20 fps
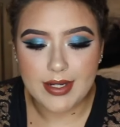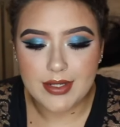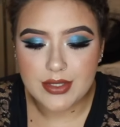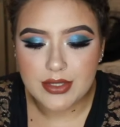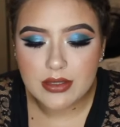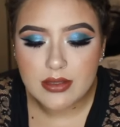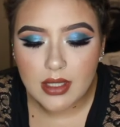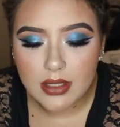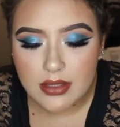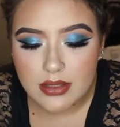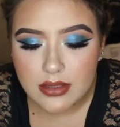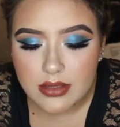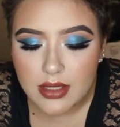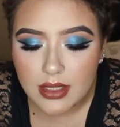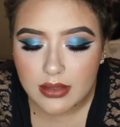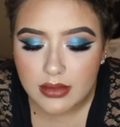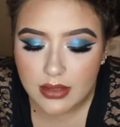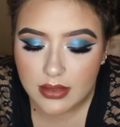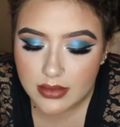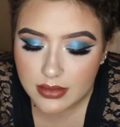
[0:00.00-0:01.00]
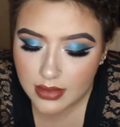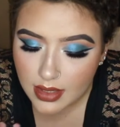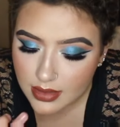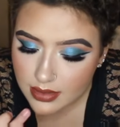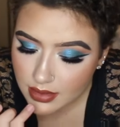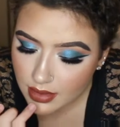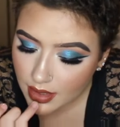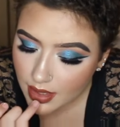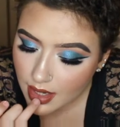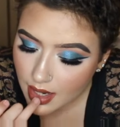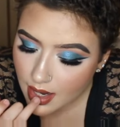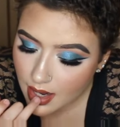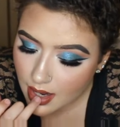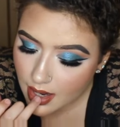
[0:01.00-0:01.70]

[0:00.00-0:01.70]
I just touched like the center.